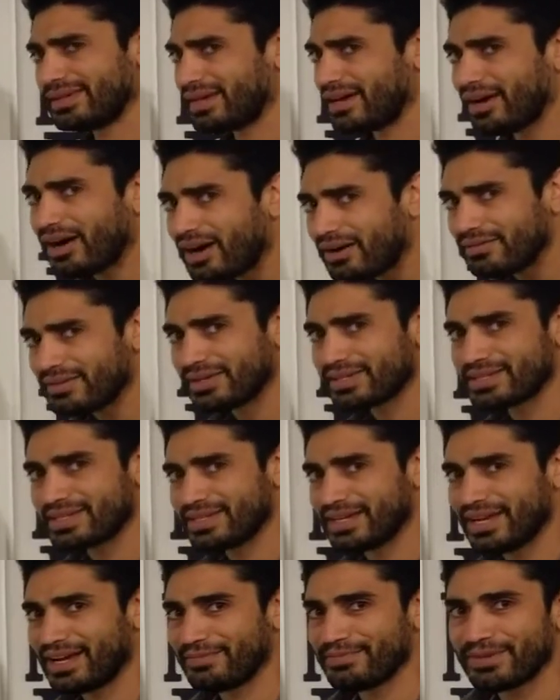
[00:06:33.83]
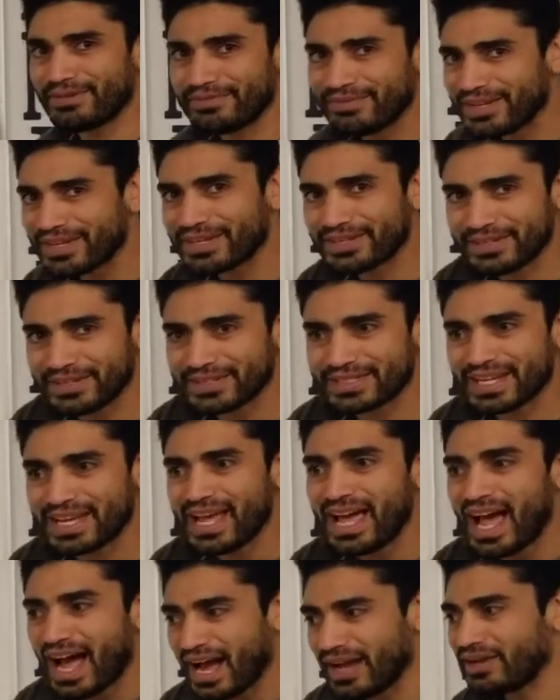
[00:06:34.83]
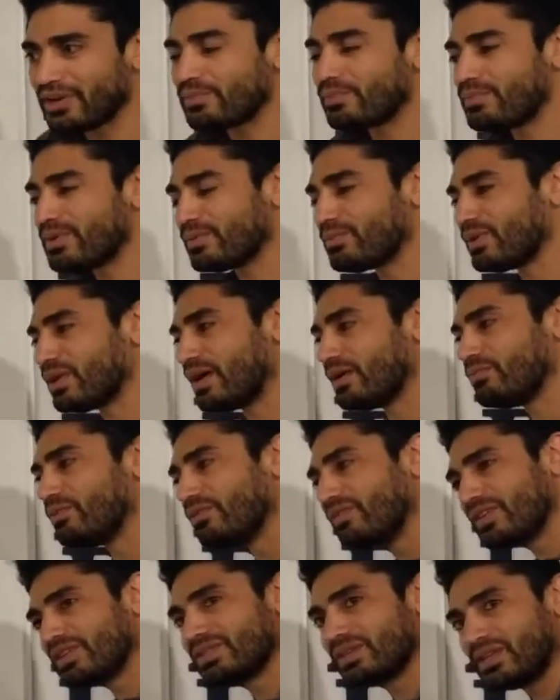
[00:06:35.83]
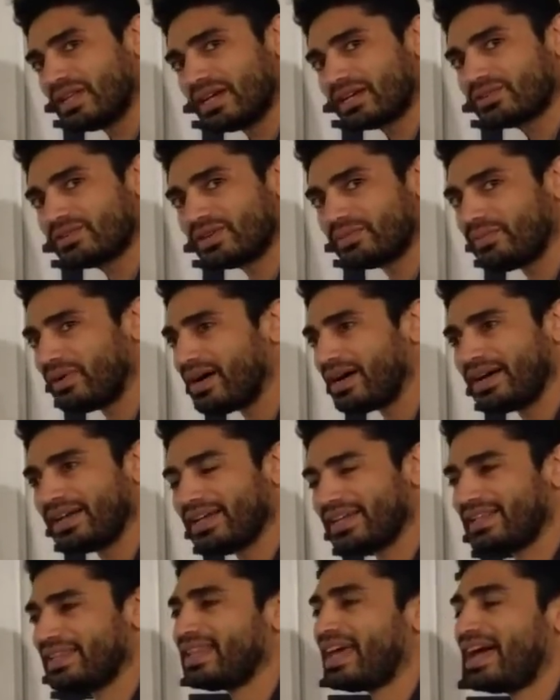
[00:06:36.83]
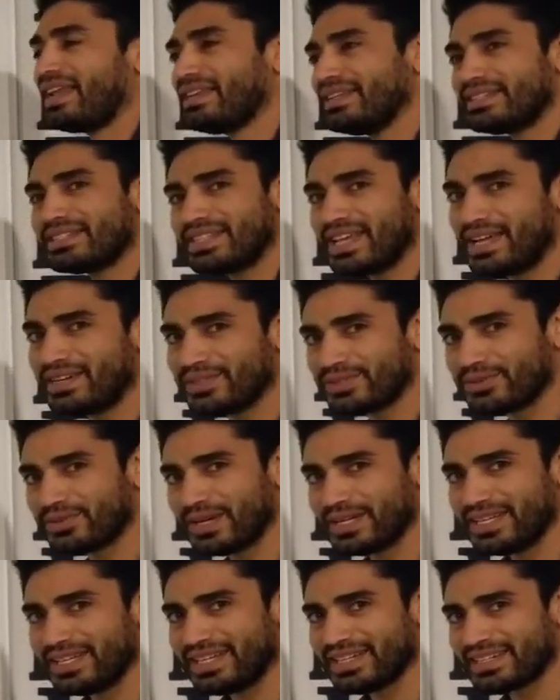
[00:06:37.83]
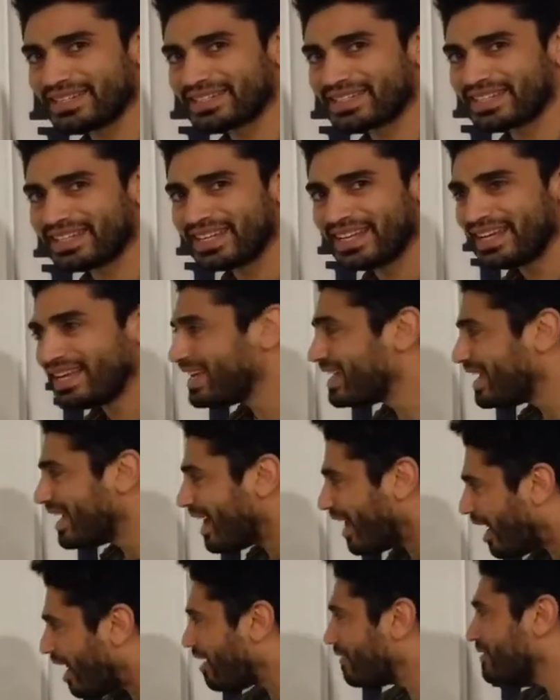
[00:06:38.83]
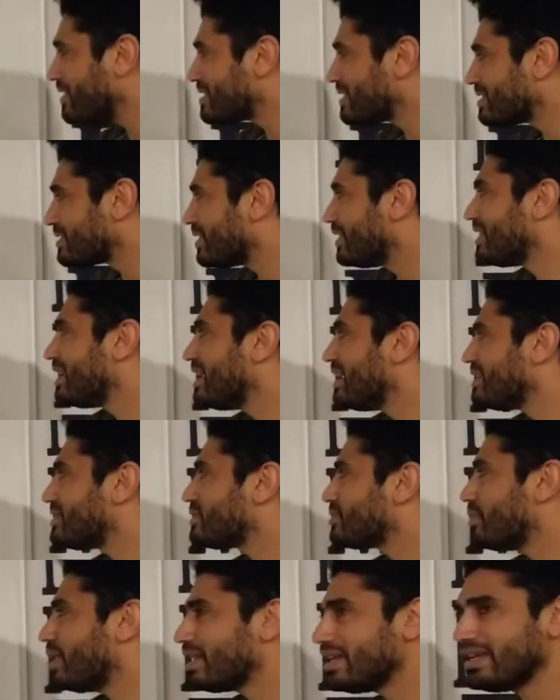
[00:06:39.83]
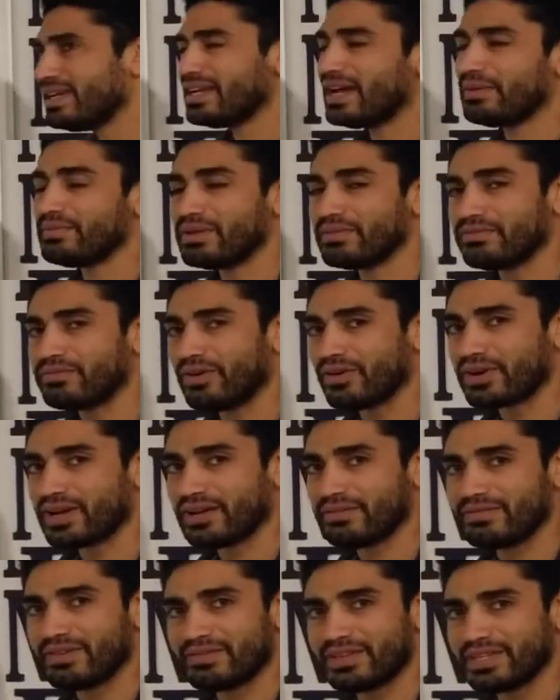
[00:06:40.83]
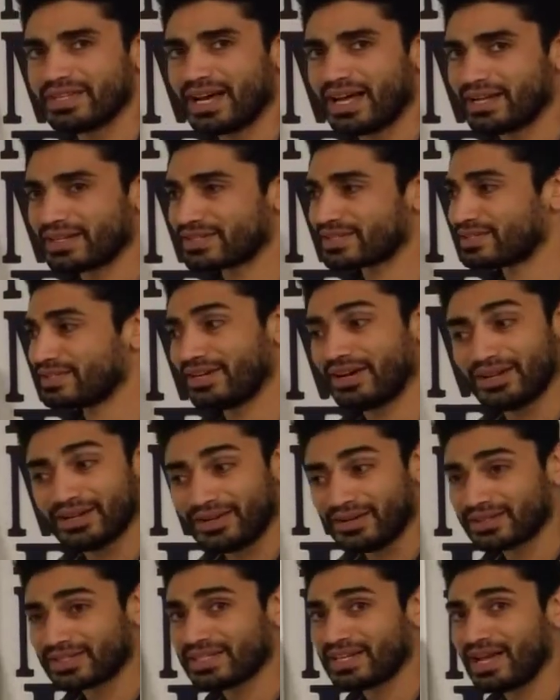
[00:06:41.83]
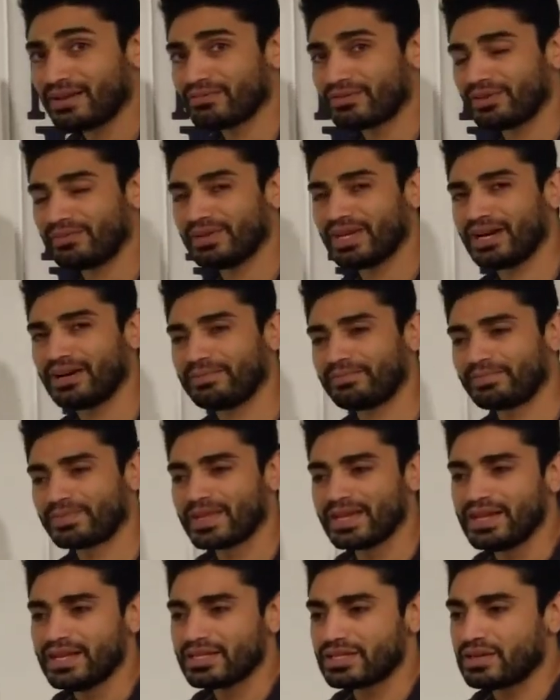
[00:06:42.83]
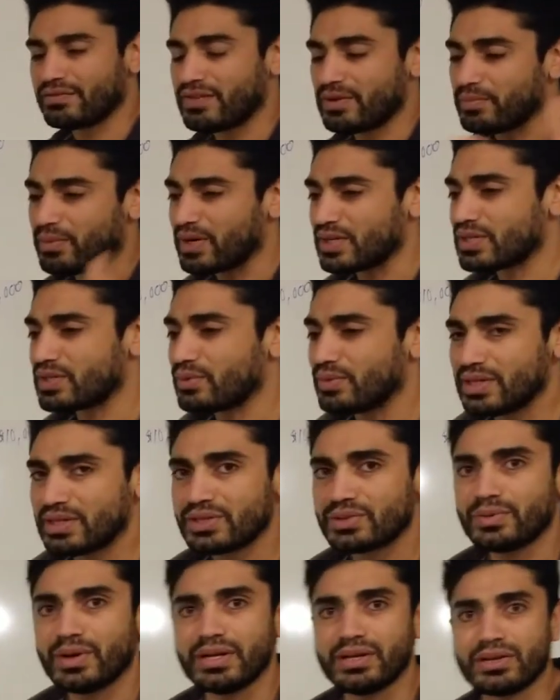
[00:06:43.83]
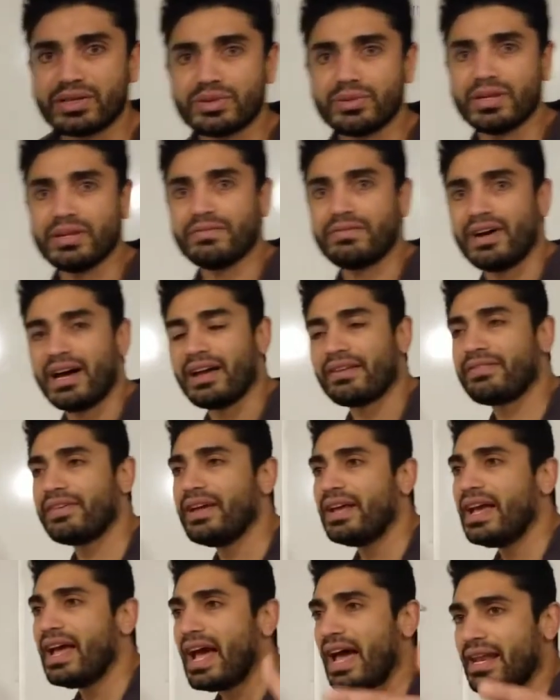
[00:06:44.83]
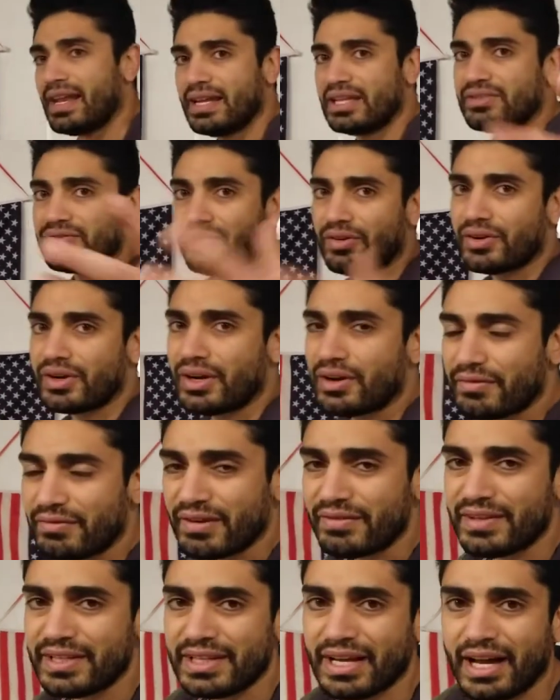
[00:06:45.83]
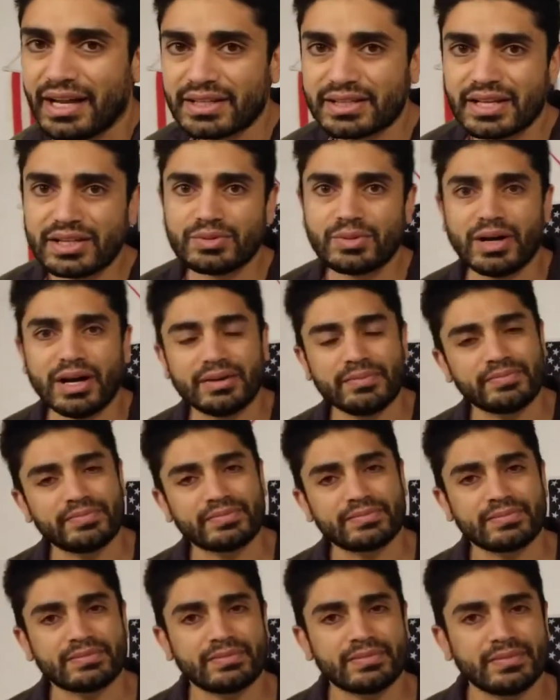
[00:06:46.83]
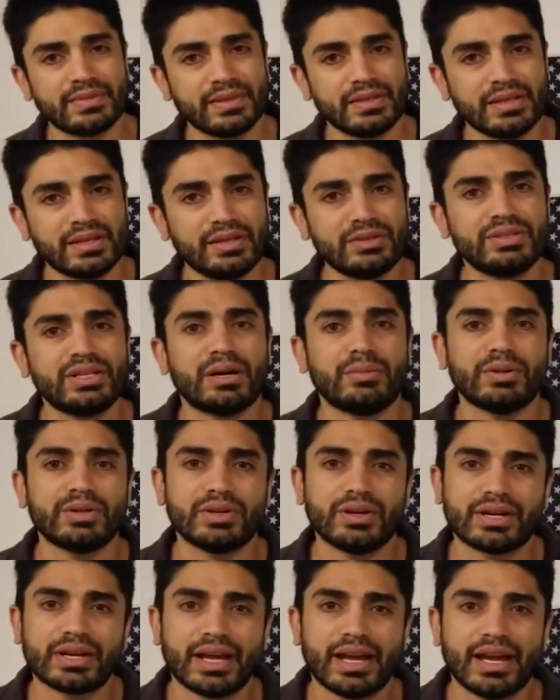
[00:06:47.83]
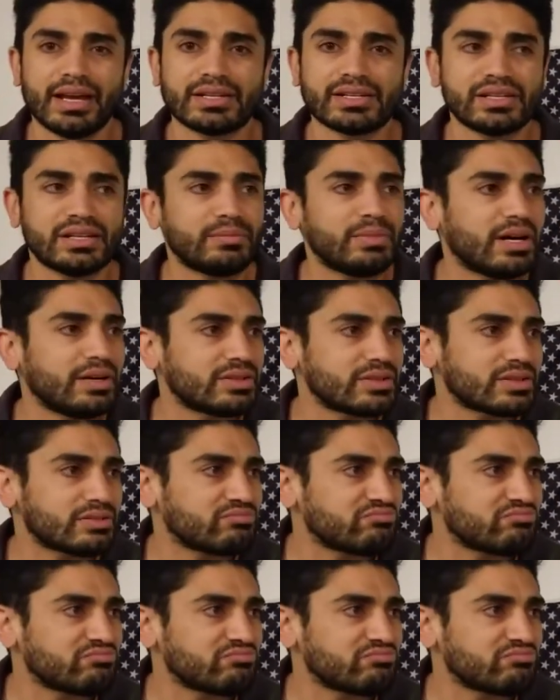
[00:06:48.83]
Obviously, I mean, vehicles, I know people are moving to electric, but that needs 10 to 20 years. Obviously, it's going to hit $40 and $50 not a long time from now. So if you purchase it when it's 20 or 25 and it hits $40 or $50, guess what? You double your cash in about